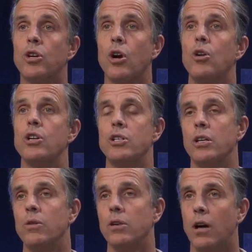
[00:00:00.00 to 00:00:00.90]
courage and
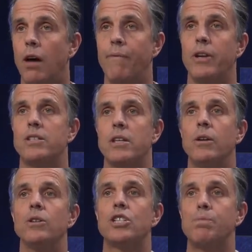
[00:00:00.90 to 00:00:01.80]
their own confidence and their
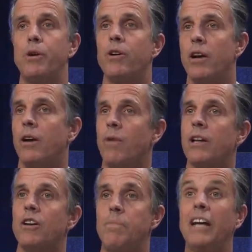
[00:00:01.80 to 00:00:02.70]
own spirit on a
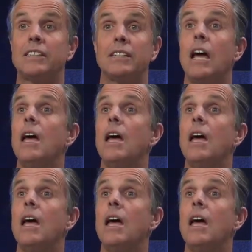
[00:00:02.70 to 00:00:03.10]
regular basis,